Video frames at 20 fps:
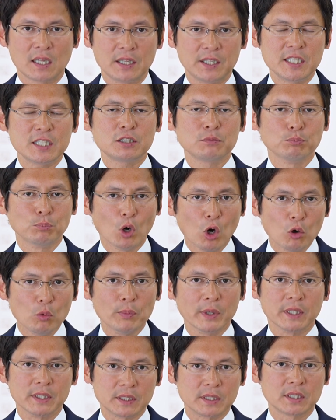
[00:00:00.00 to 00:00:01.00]
This
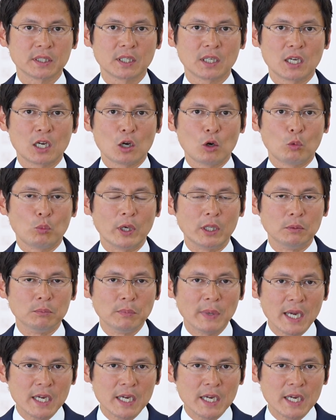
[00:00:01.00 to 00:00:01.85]
moment when